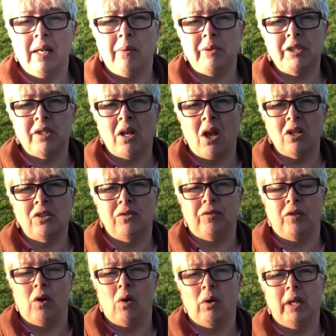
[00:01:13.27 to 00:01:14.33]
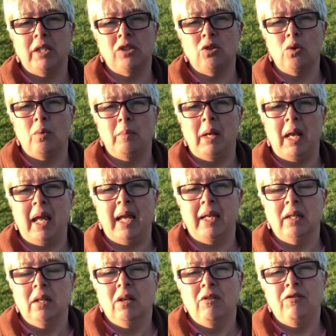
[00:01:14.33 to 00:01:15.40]
Now a starter flock is
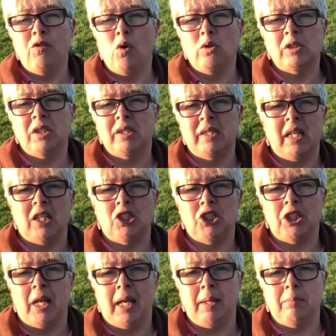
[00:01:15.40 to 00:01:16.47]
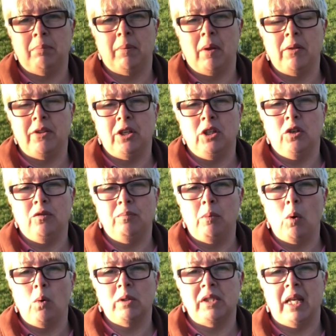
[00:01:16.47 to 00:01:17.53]
normally 4 to 6 sheep that you've
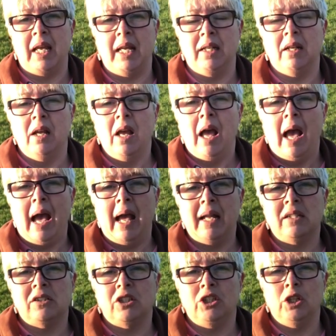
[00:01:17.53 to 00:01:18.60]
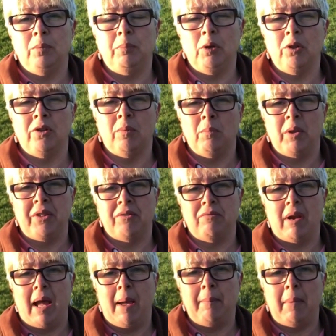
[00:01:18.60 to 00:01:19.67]
bought in, and you put them with a
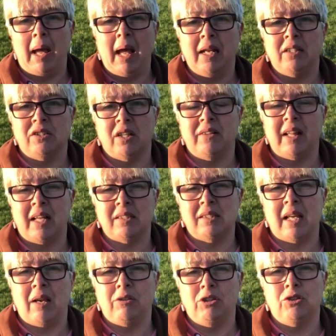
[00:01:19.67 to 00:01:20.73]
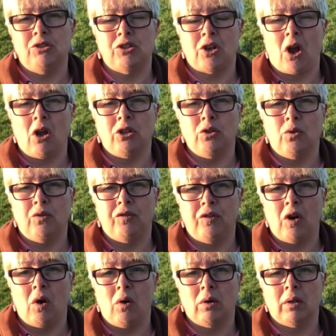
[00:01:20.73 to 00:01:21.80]
ram, and that's how you start your
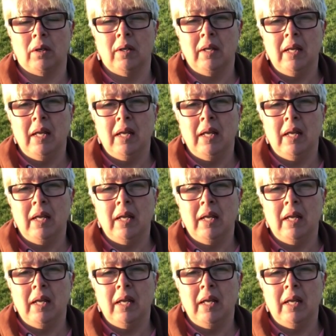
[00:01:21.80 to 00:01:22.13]
flock.